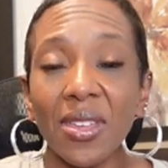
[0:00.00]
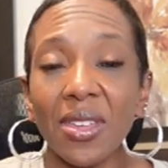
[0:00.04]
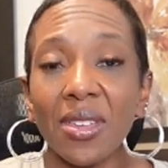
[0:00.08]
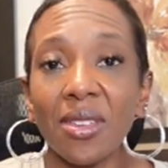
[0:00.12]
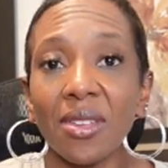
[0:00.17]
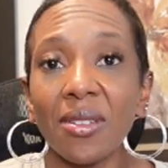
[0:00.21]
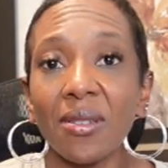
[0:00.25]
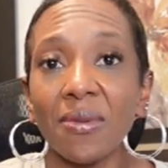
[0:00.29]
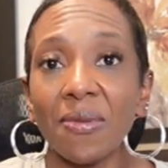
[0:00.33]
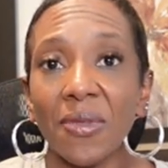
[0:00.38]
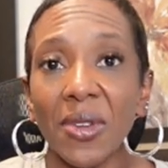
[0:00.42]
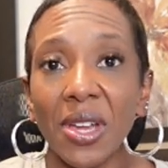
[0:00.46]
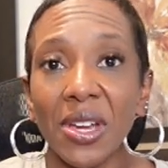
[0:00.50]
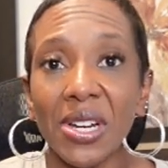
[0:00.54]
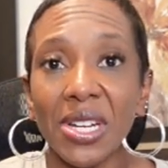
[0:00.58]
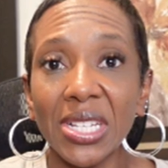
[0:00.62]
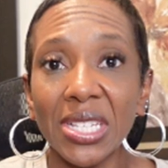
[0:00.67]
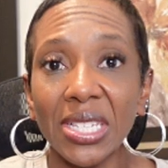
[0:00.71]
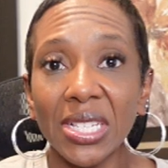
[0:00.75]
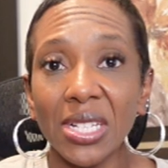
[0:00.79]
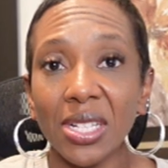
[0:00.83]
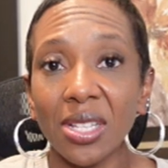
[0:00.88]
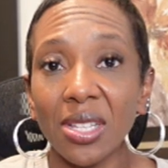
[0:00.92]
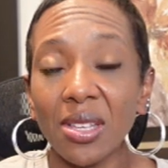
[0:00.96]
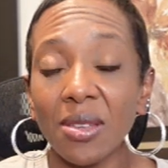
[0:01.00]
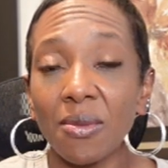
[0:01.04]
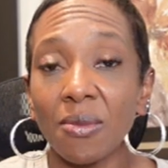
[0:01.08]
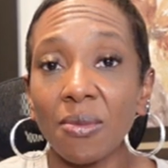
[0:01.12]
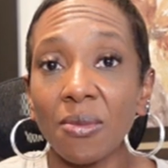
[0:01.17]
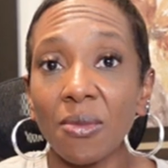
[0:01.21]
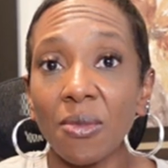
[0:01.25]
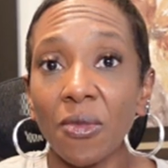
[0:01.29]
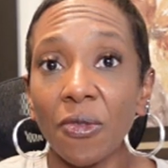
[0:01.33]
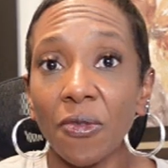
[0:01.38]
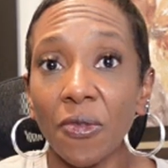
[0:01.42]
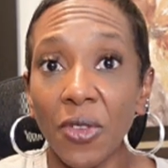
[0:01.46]
a very
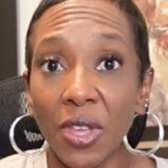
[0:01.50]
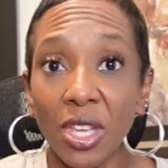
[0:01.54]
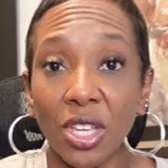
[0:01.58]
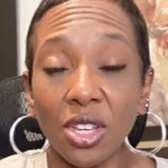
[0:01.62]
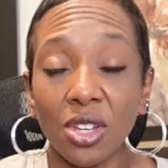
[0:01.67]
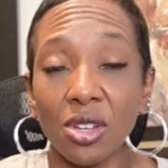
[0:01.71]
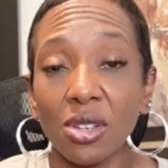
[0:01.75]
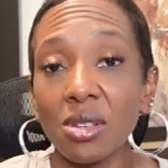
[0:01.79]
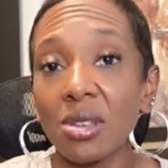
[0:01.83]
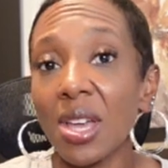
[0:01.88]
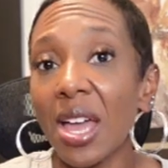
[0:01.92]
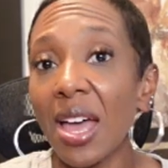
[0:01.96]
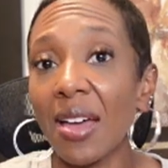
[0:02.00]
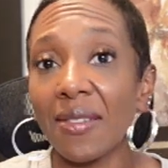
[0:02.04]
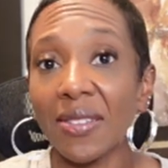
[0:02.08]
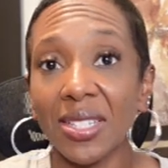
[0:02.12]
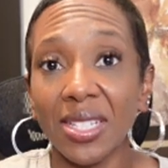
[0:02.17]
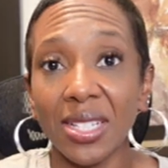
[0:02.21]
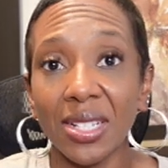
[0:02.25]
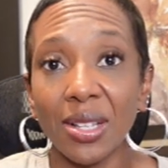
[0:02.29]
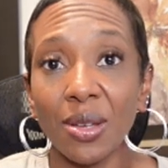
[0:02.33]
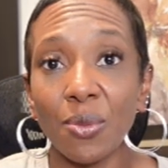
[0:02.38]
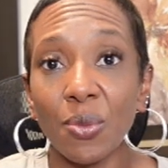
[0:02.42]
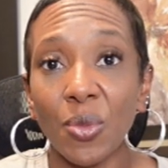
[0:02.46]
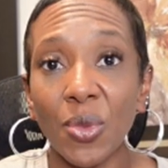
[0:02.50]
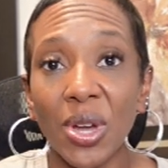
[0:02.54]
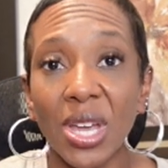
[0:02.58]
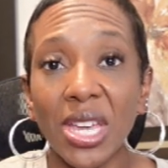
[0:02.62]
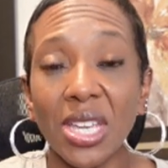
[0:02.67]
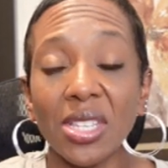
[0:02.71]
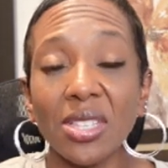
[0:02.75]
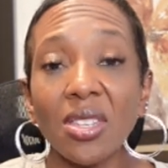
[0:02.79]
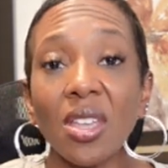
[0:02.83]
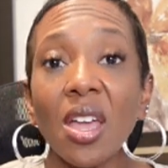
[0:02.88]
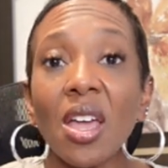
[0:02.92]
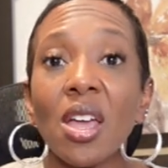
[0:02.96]
slim figure, you have a slim
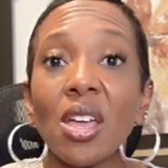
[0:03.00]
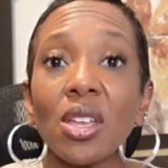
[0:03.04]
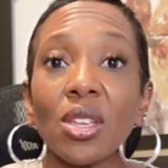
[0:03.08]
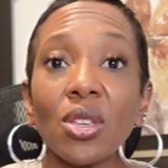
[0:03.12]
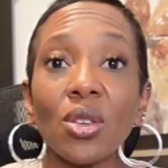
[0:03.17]
waist,